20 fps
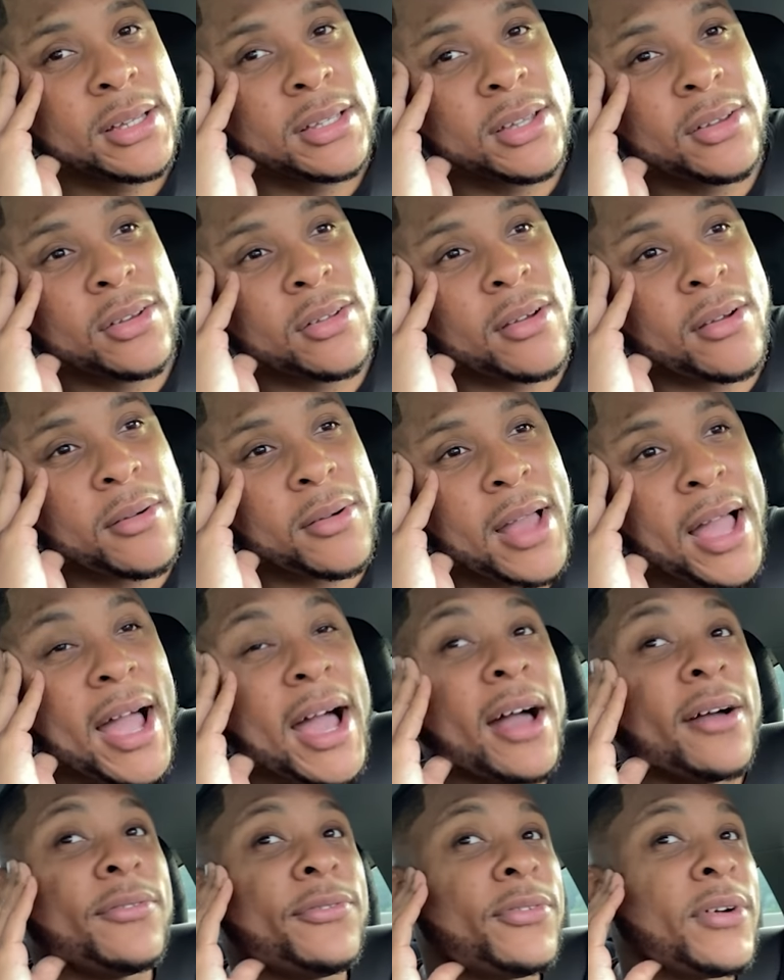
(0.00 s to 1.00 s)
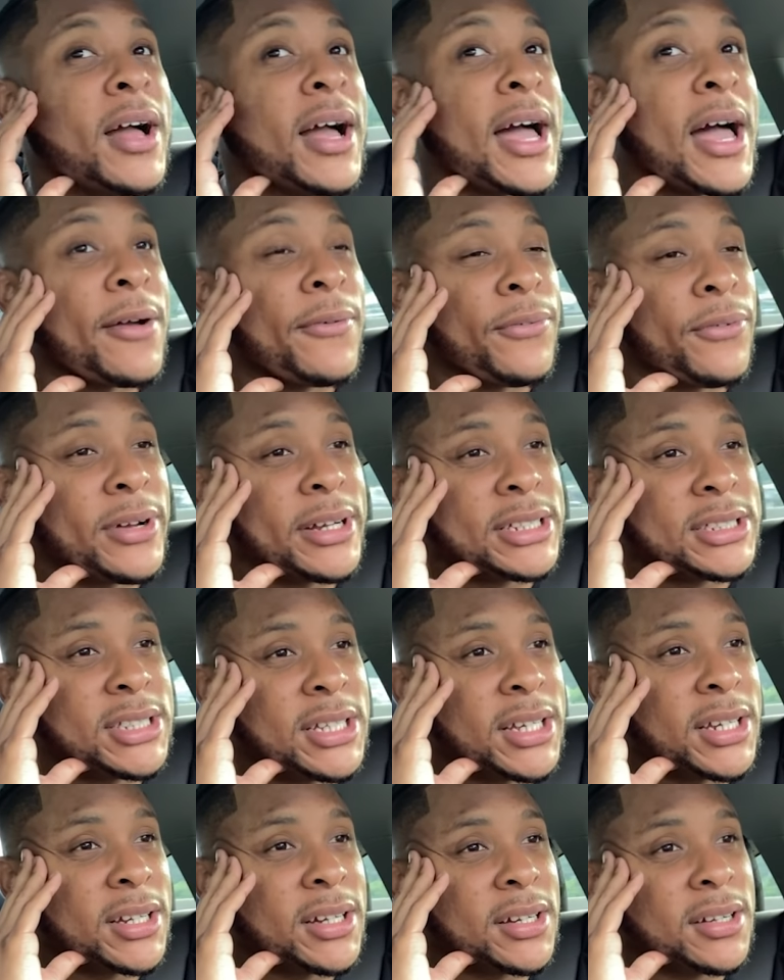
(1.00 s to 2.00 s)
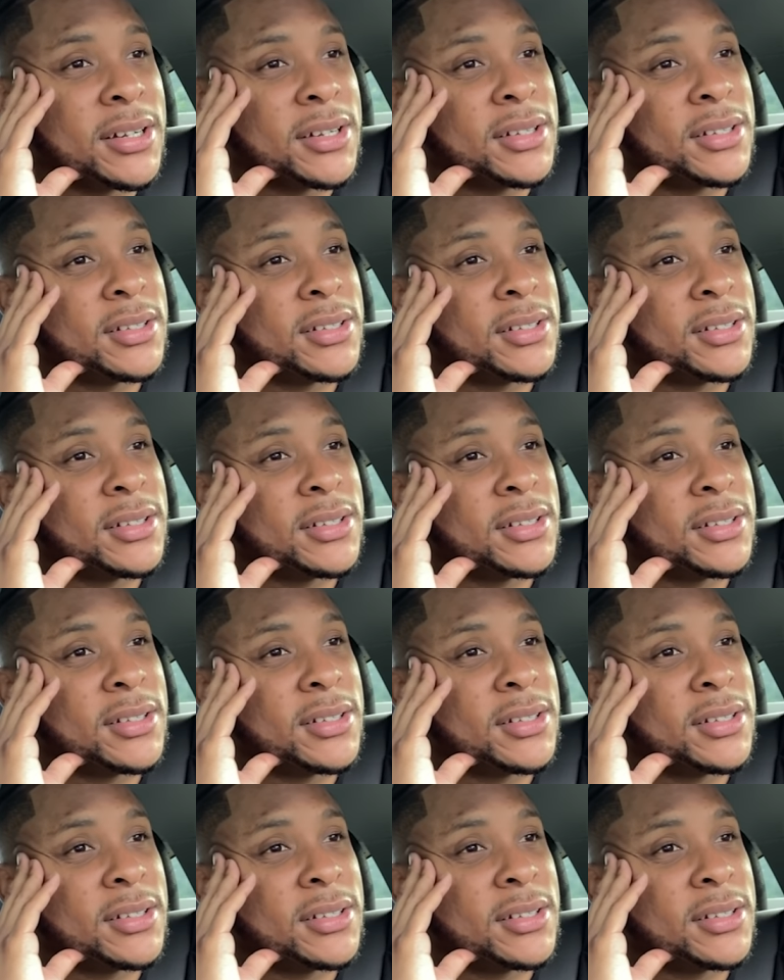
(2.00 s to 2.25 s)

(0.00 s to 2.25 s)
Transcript: You know, I got friends here.